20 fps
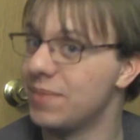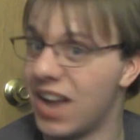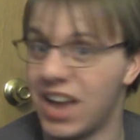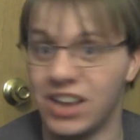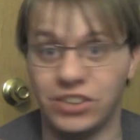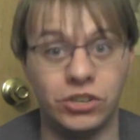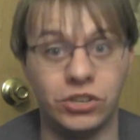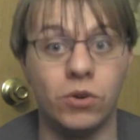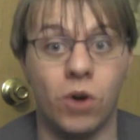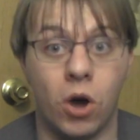And
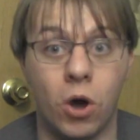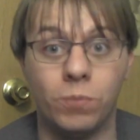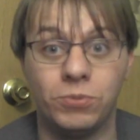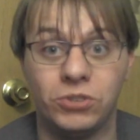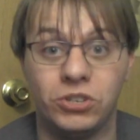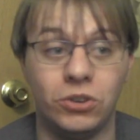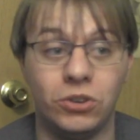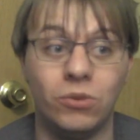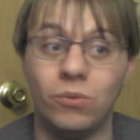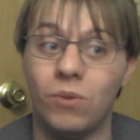I do
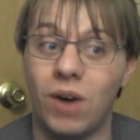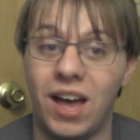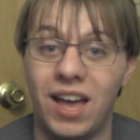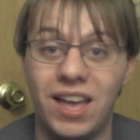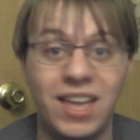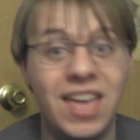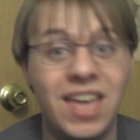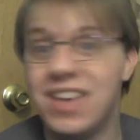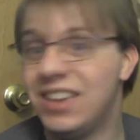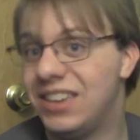hope
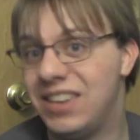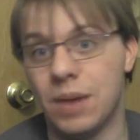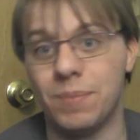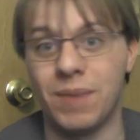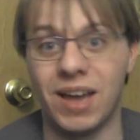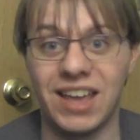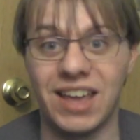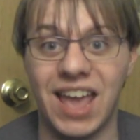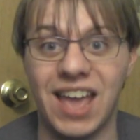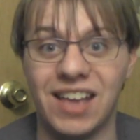to get
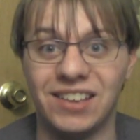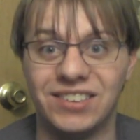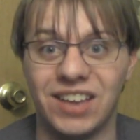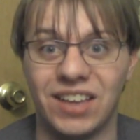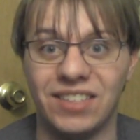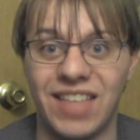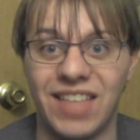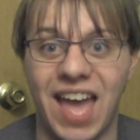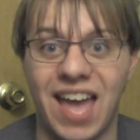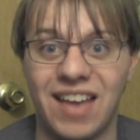my hands
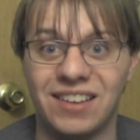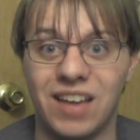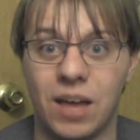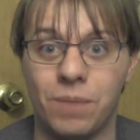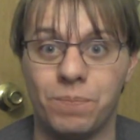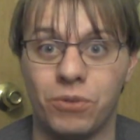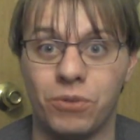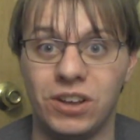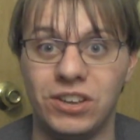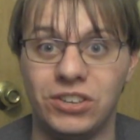on
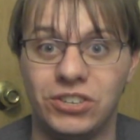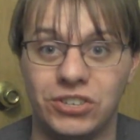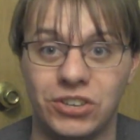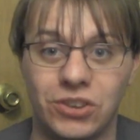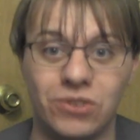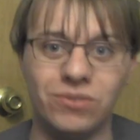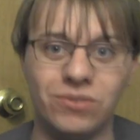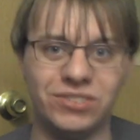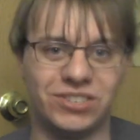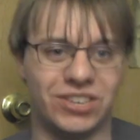that pretty
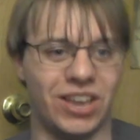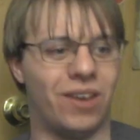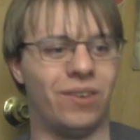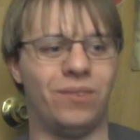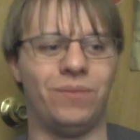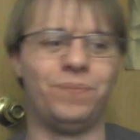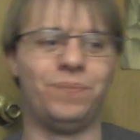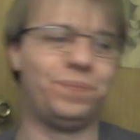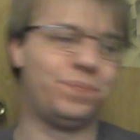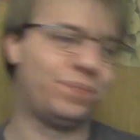soon.
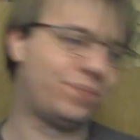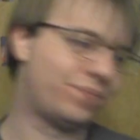So.